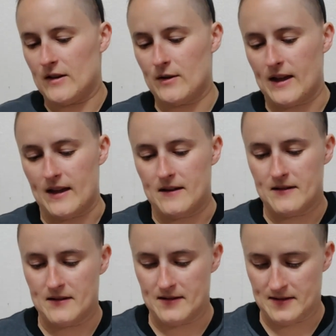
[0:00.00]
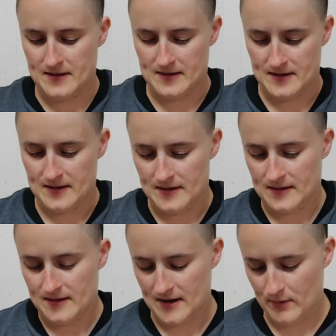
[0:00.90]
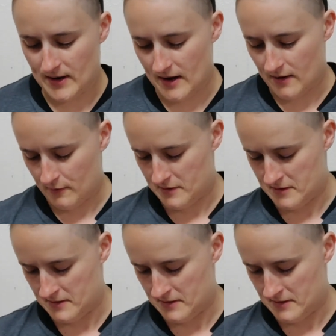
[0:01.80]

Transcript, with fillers: Okay, there we go.